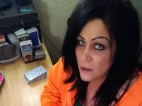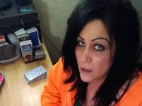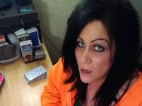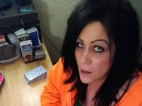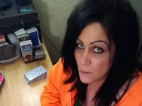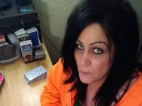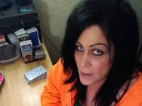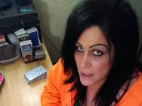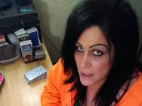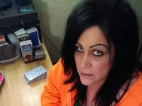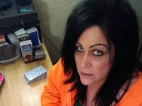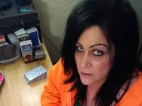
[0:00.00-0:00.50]

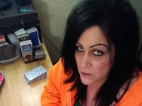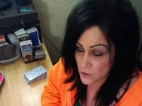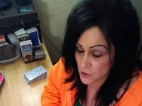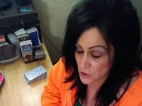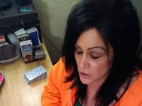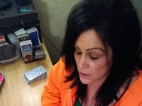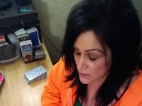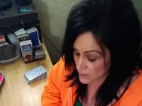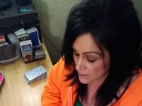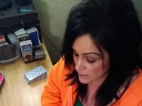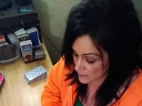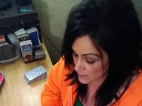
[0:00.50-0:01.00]
are
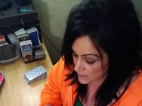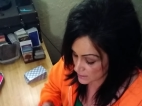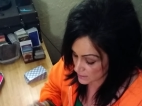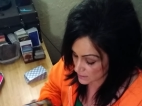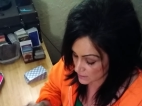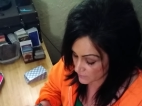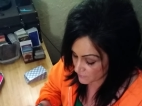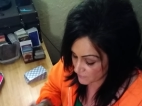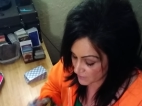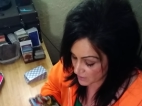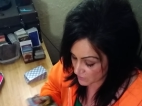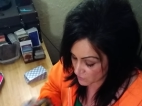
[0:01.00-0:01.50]
messages, and this
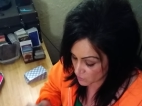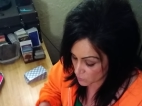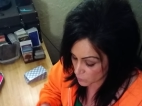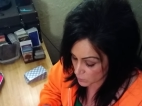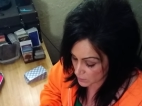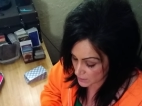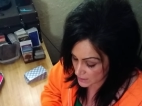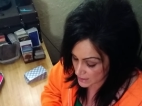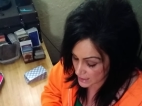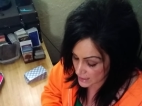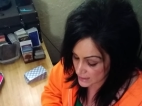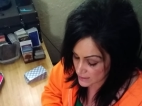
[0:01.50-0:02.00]
is a
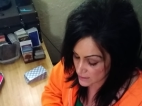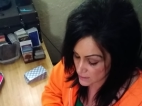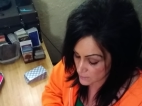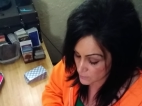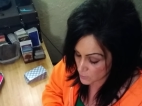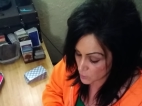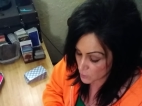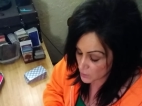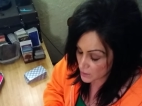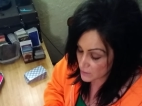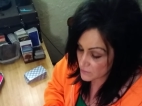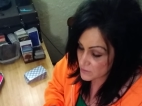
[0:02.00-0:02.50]
favorable
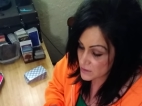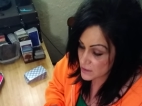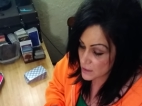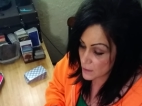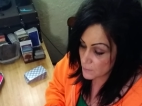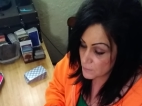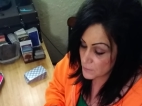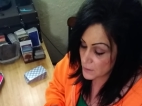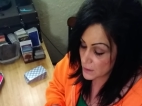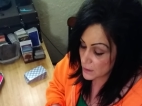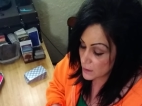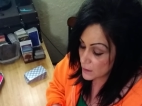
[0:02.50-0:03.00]
testimony of
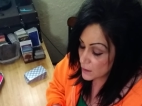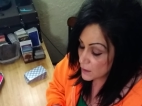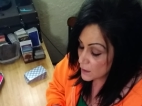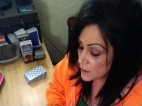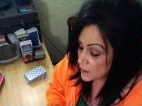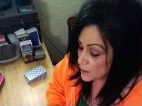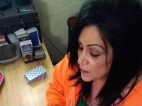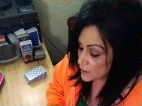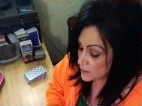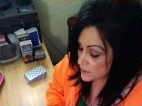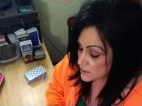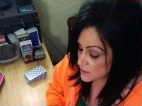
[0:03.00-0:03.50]
something.
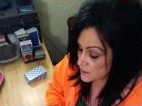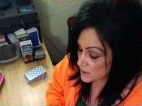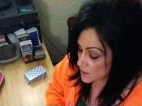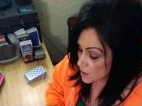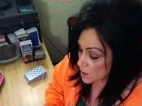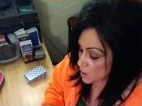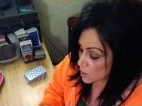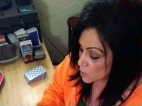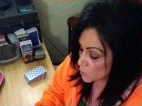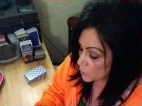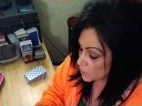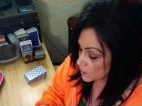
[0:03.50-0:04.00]

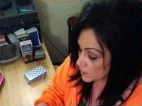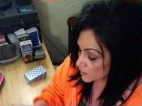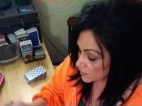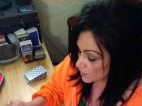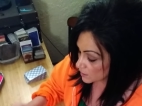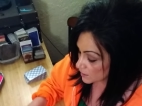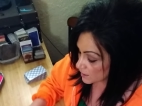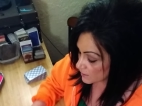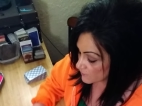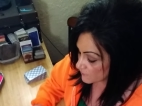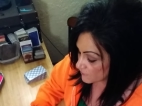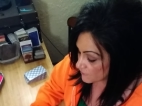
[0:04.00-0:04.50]
So we're going to
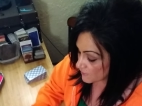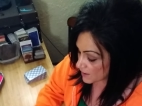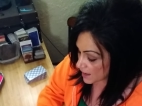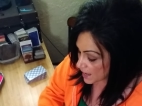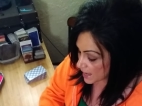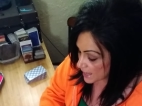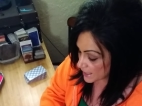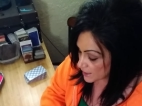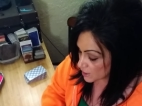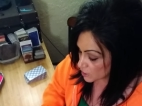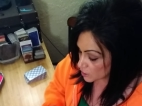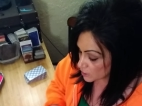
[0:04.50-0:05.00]
look at
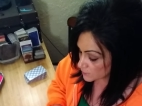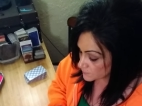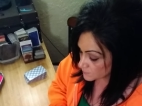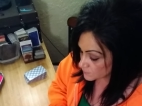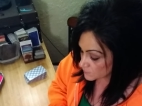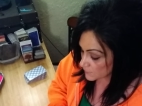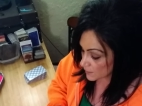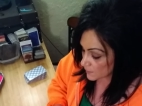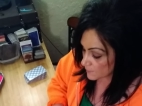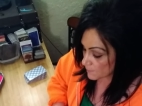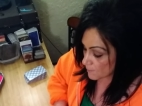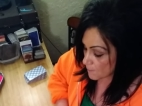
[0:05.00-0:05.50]
fire,
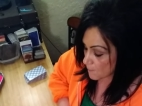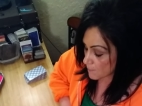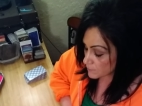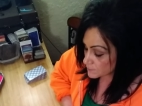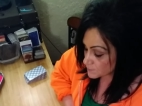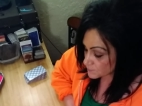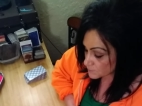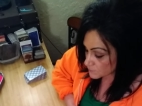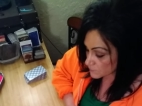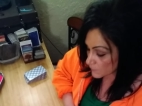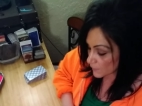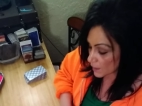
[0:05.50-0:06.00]

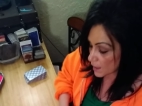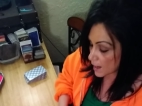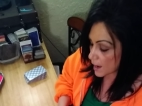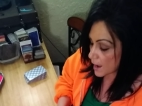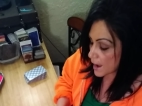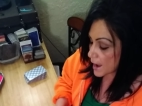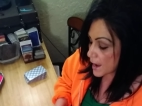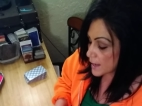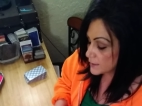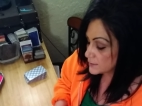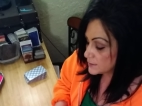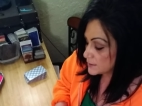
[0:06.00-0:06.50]

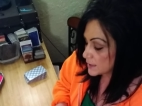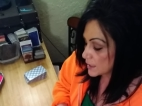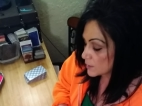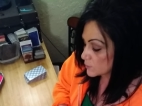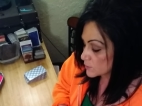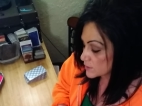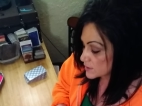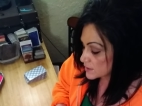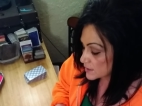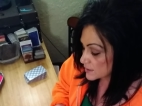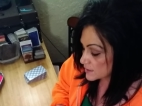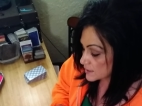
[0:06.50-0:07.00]
and uh,
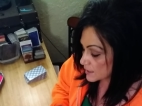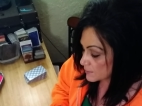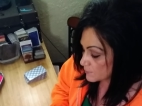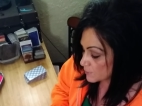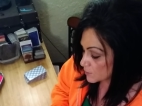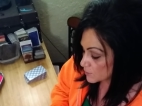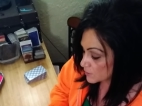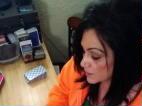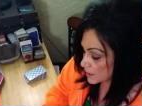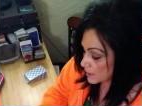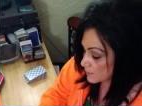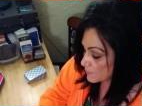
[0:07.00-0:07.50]
well, since they
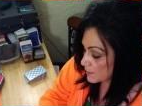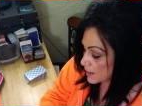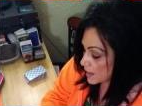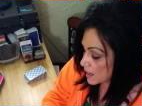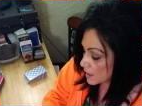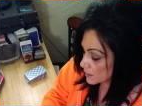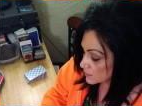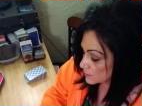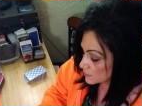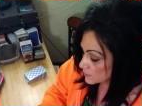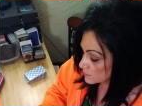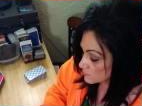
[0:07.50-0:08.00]
both came
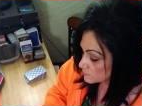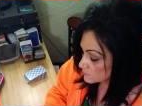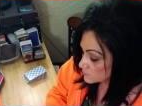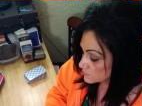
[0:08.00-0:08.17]
out,